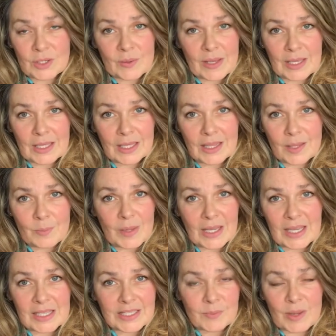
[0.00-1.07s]
doing the
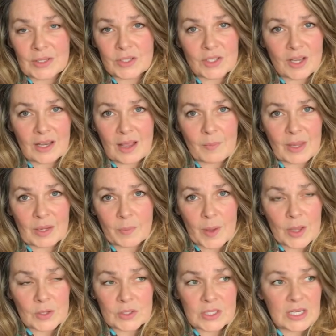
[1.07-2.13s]
biggest, most dynamic
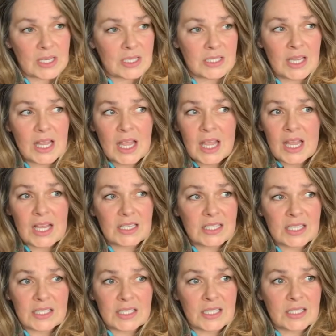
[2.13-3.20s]
poses, it
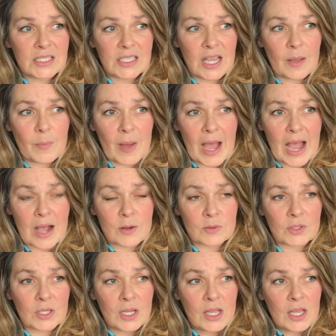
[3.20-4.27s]
isn't
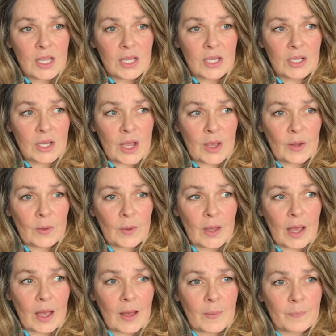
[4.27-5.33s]
about, you know,
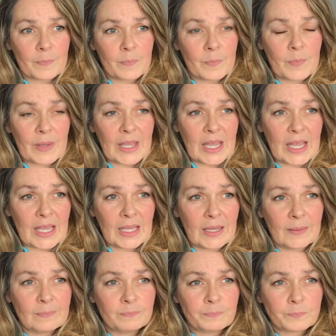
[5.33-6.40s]

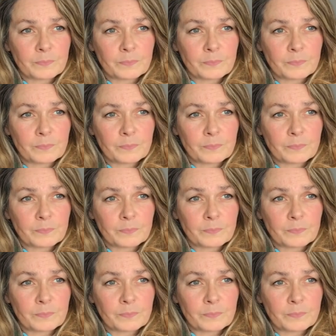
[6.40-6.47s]
being